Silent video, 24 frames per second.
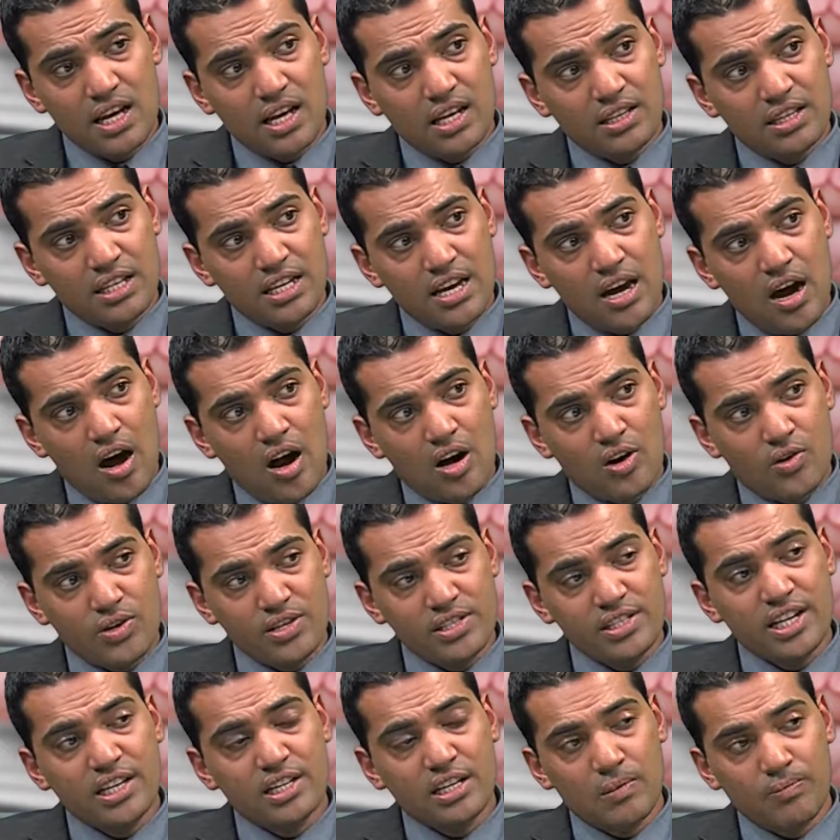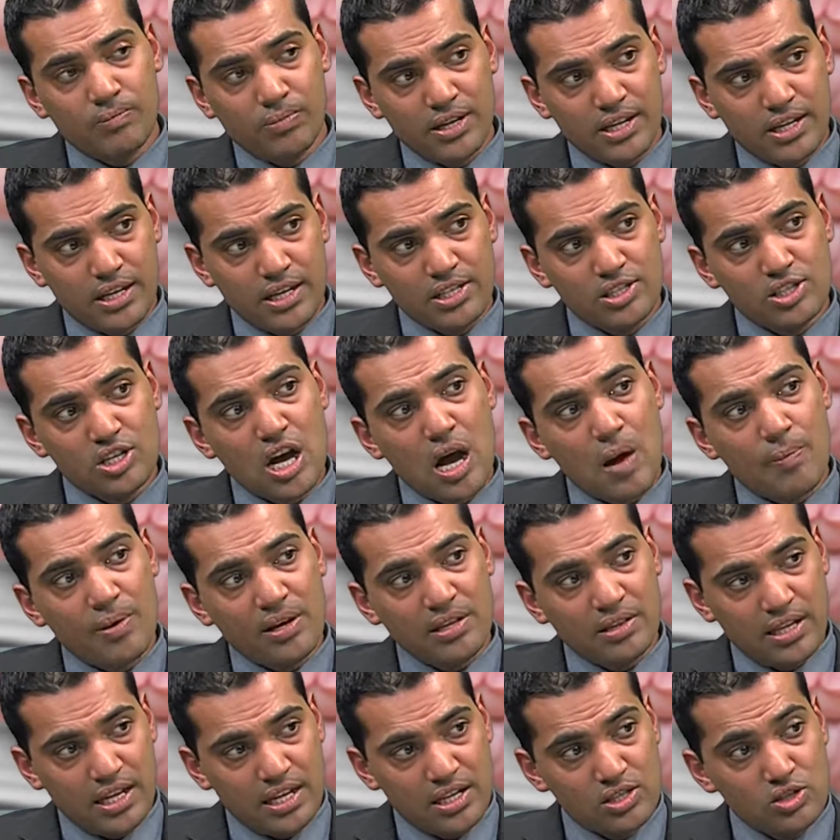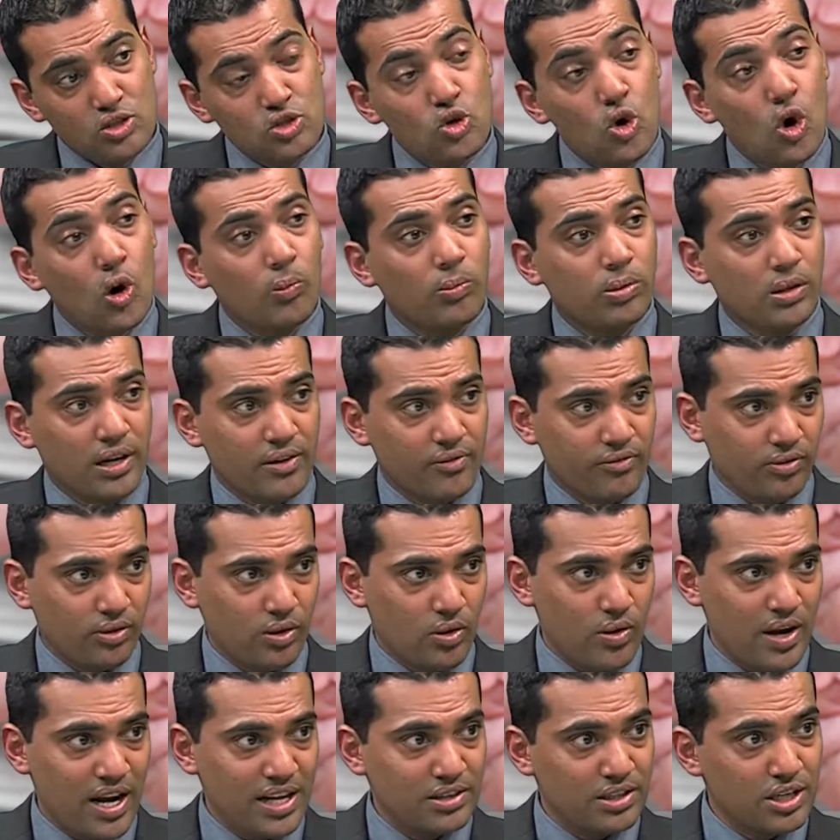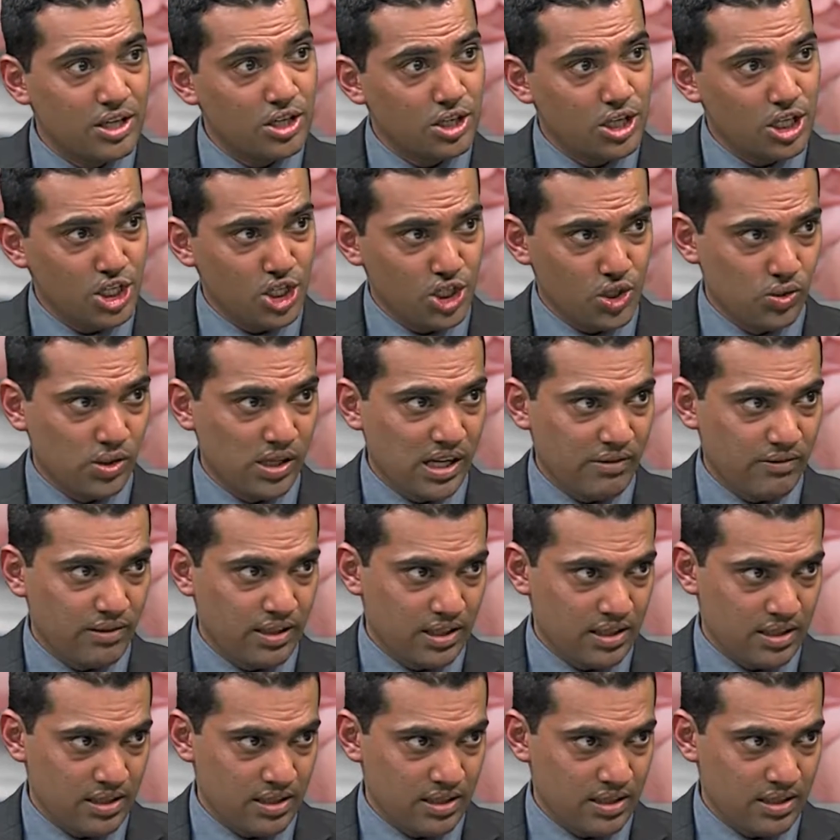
the arteries get completely stopped and there is no blood flow at the tissue level.